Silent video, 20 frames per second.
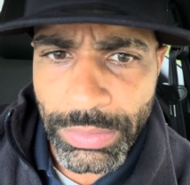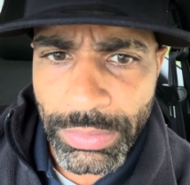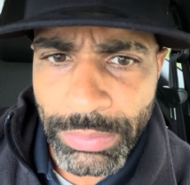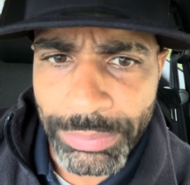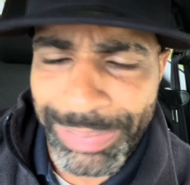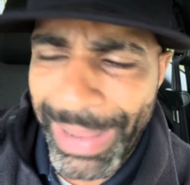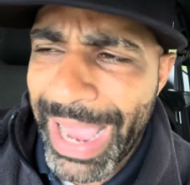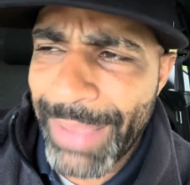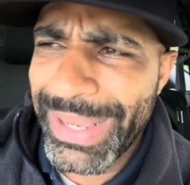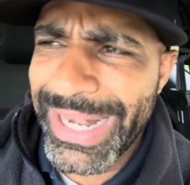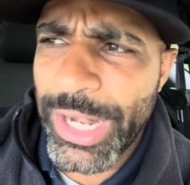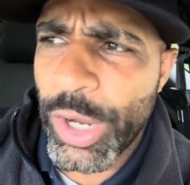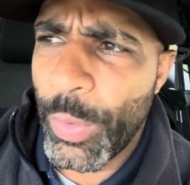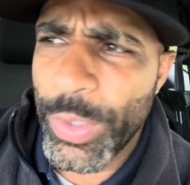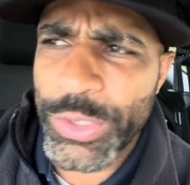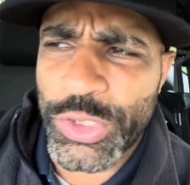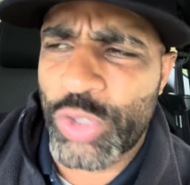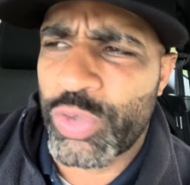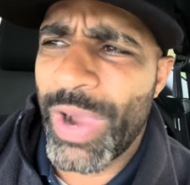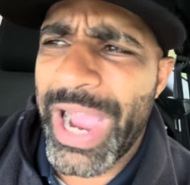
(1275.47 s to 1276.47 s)
Batman ain't
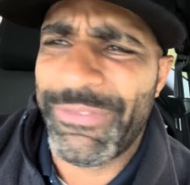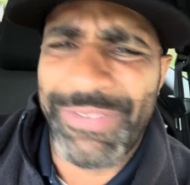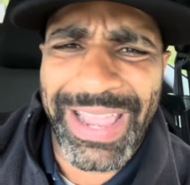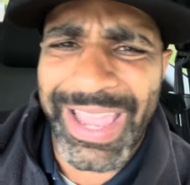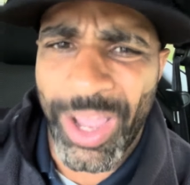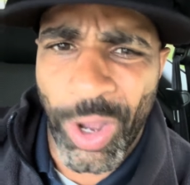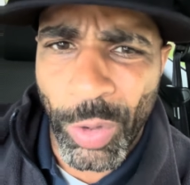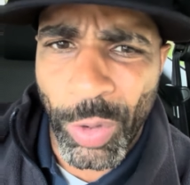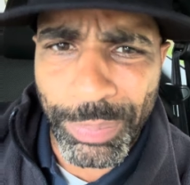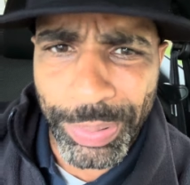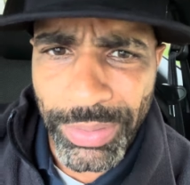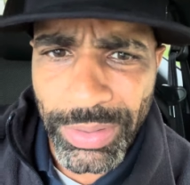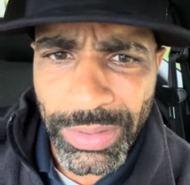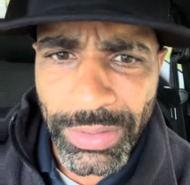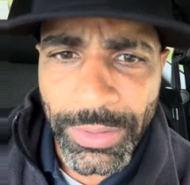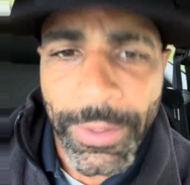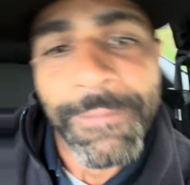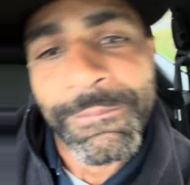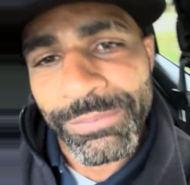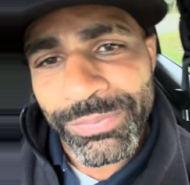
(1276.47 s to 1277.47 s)
always crying for help.
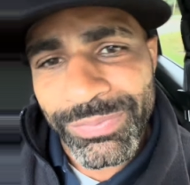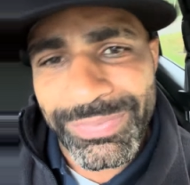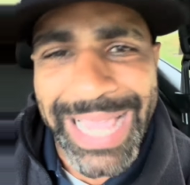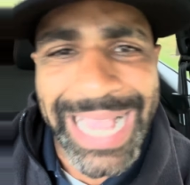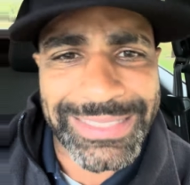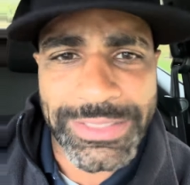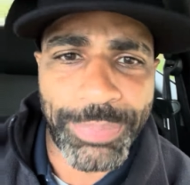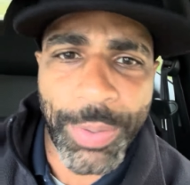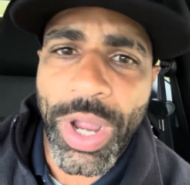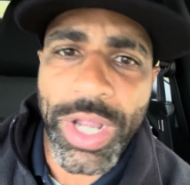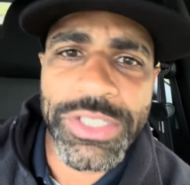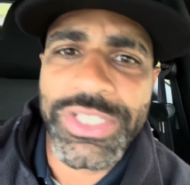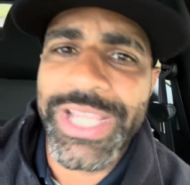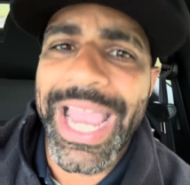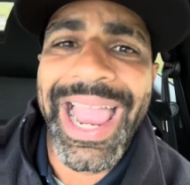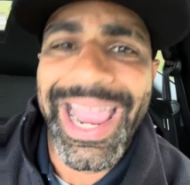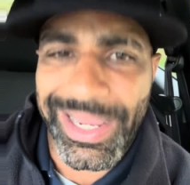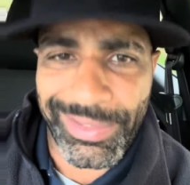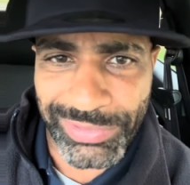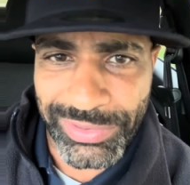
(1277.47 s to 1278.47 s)
That's LeBron
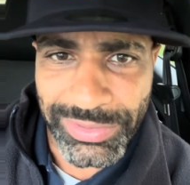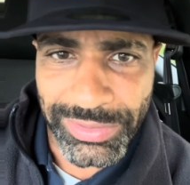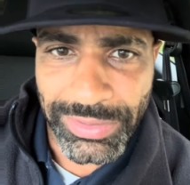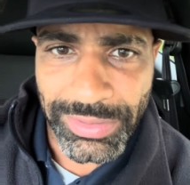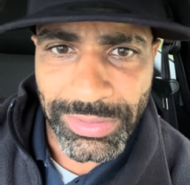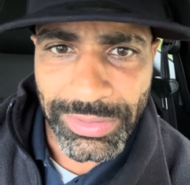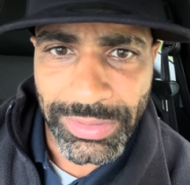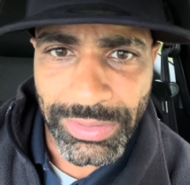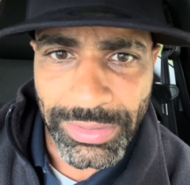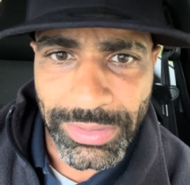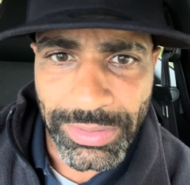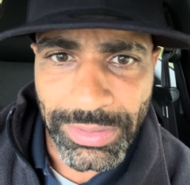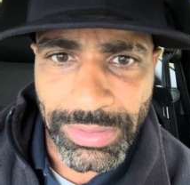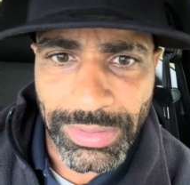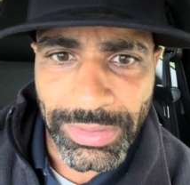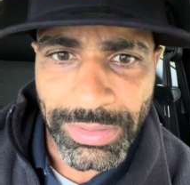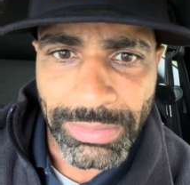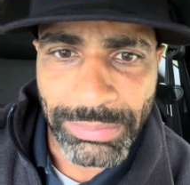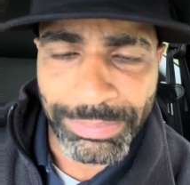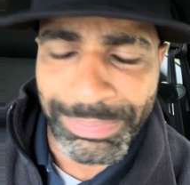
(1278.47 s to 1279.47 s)
James.
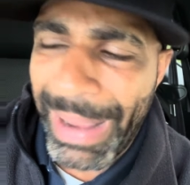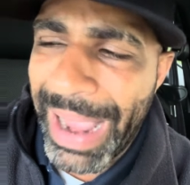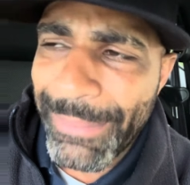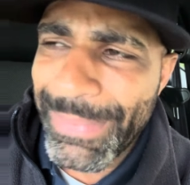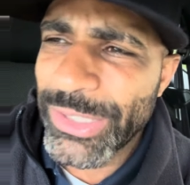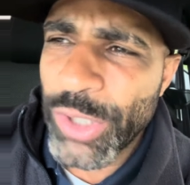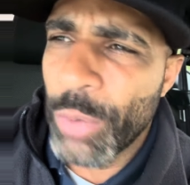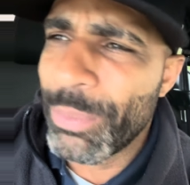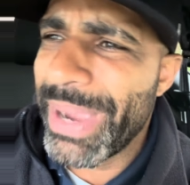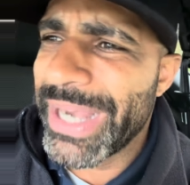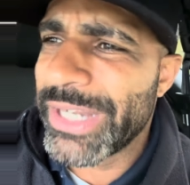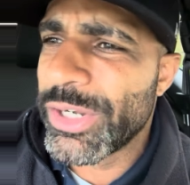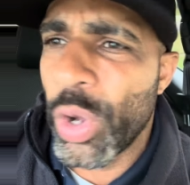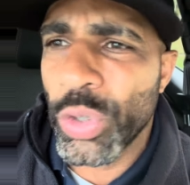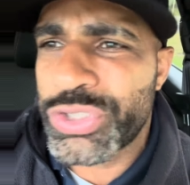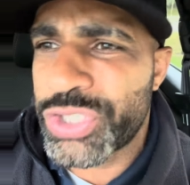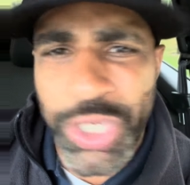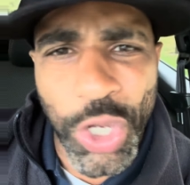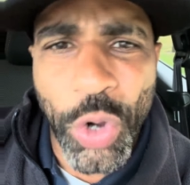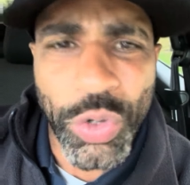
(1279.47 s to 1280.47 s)
Batman don't make no
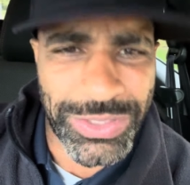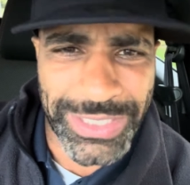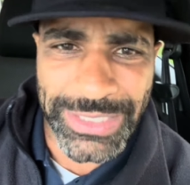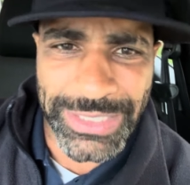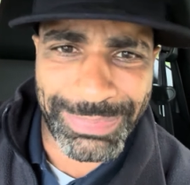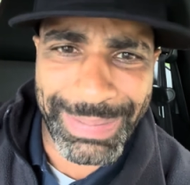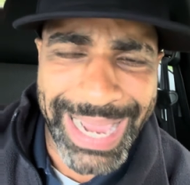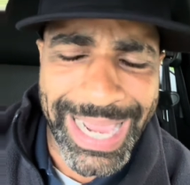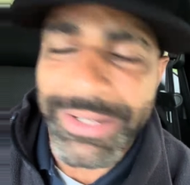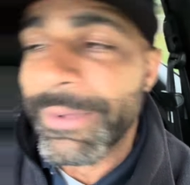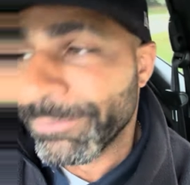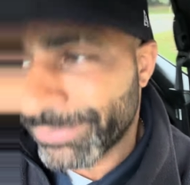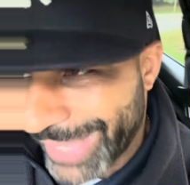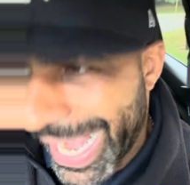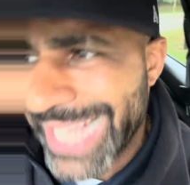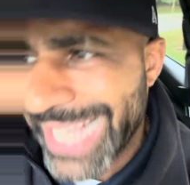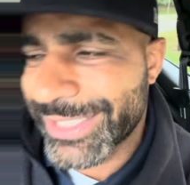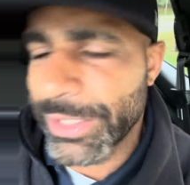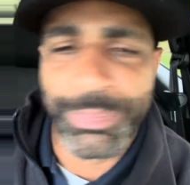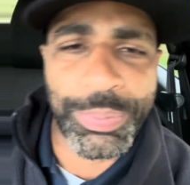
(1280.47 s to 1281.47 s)
excuses, man.
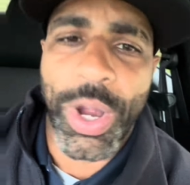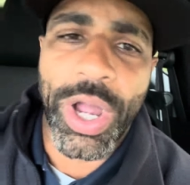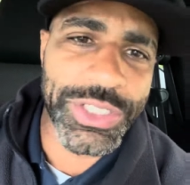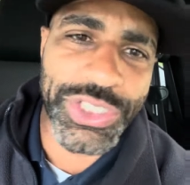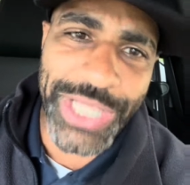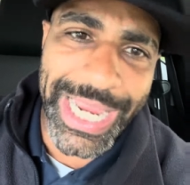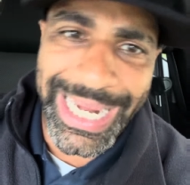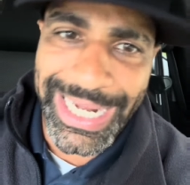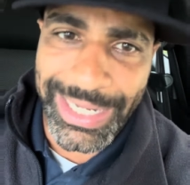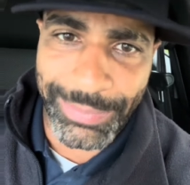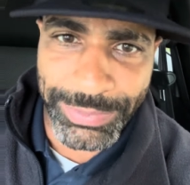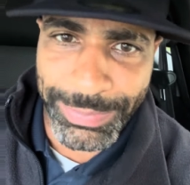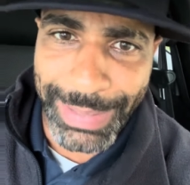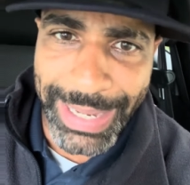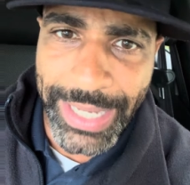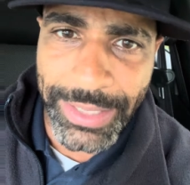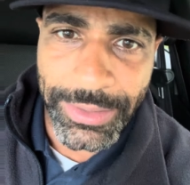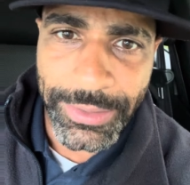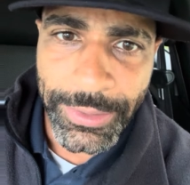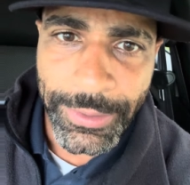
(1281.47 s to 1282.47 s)
That's LeBron James,
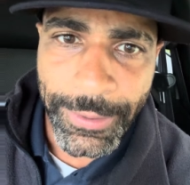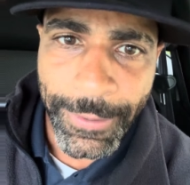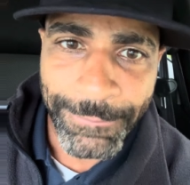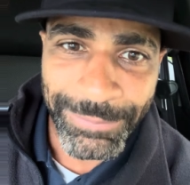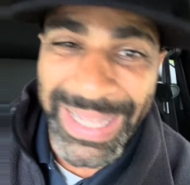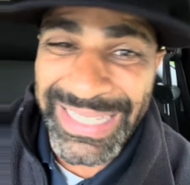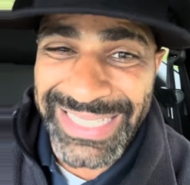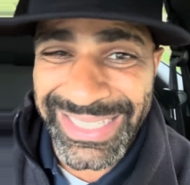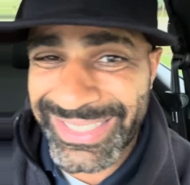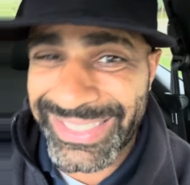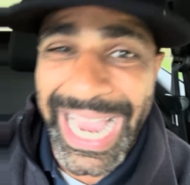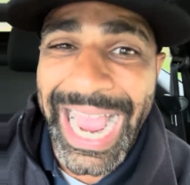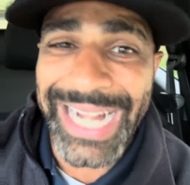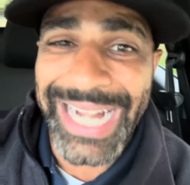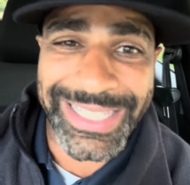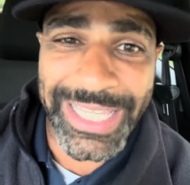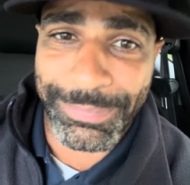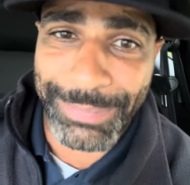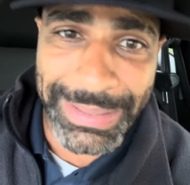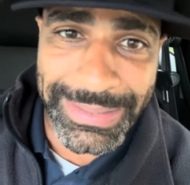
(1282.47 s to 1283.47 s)
man. That's a
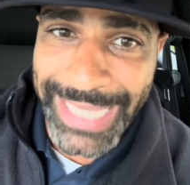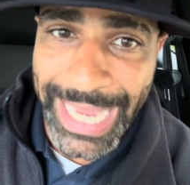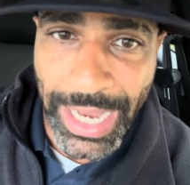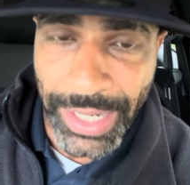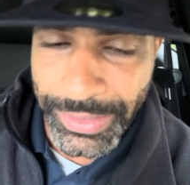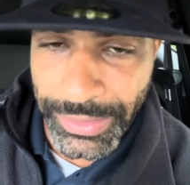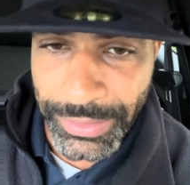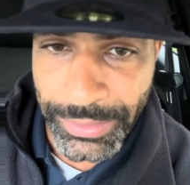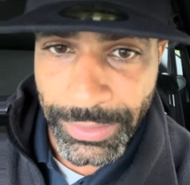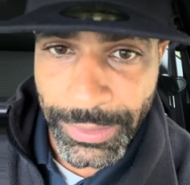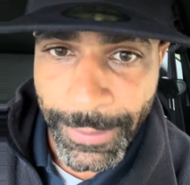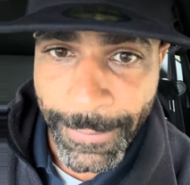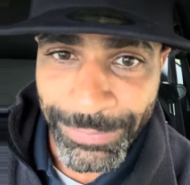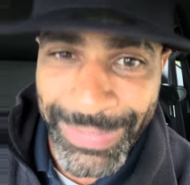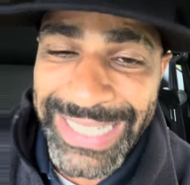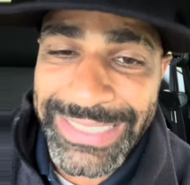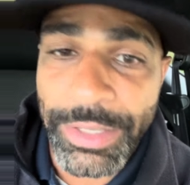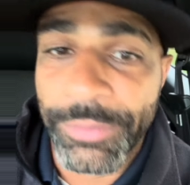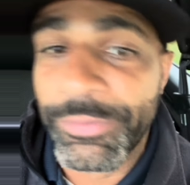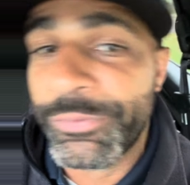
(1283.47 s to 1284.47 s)
sidekick mentality.
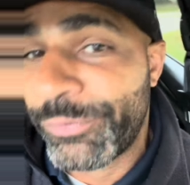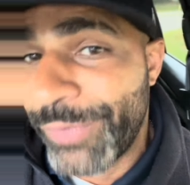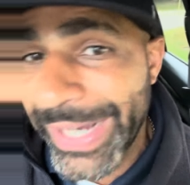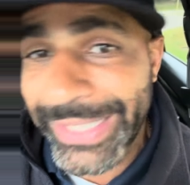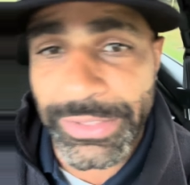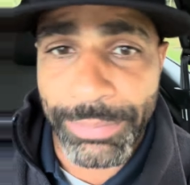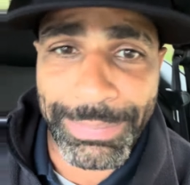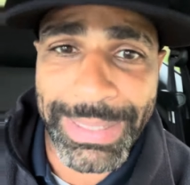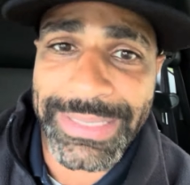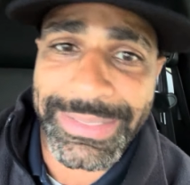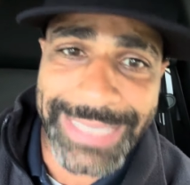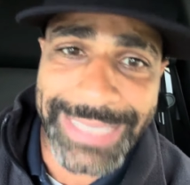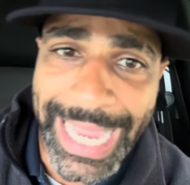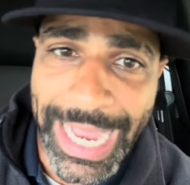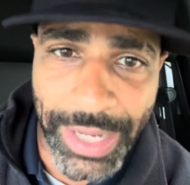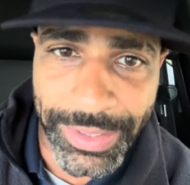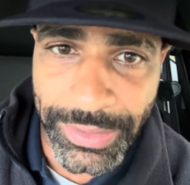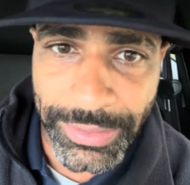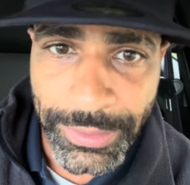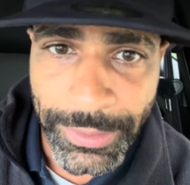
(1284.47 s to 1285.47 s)
That's a victim
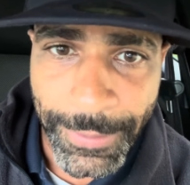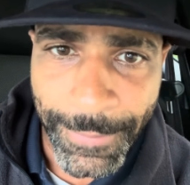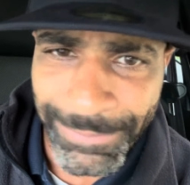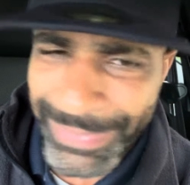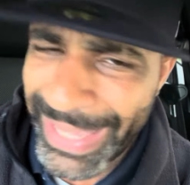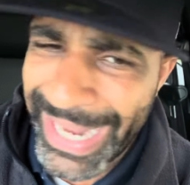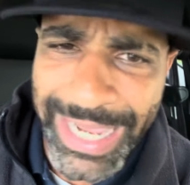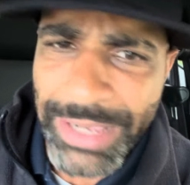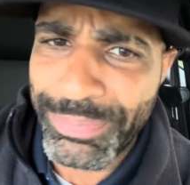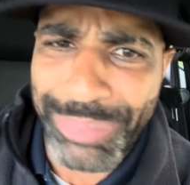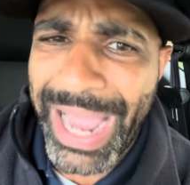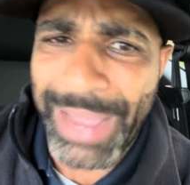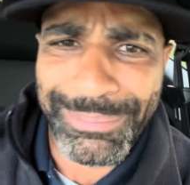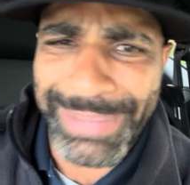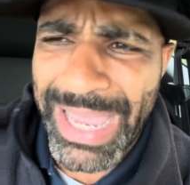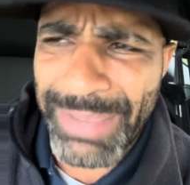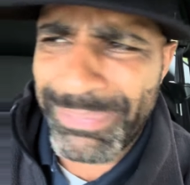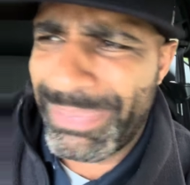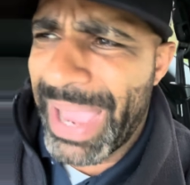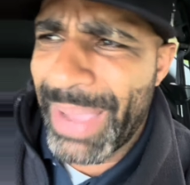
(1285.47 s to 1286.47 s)
mentality. That ain't
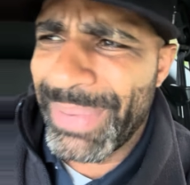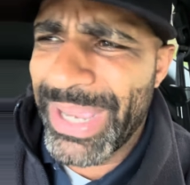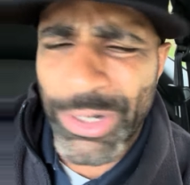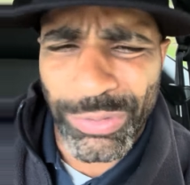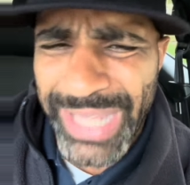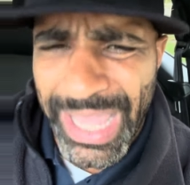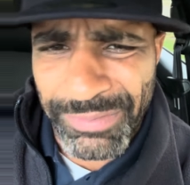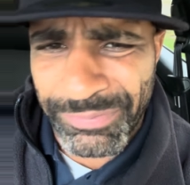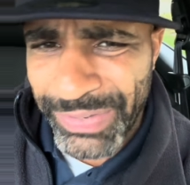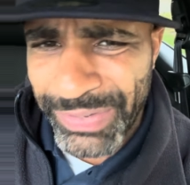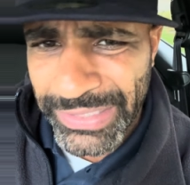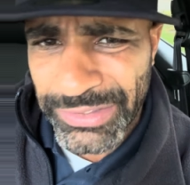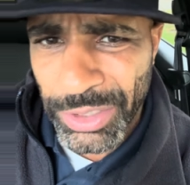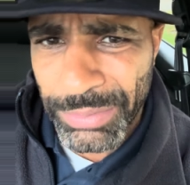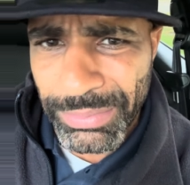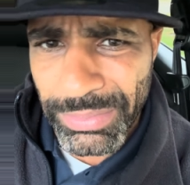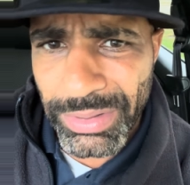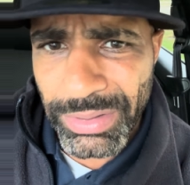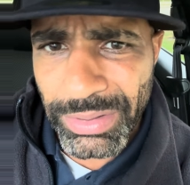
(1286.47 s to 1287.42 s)
Batman. Batman ain't no damn victim.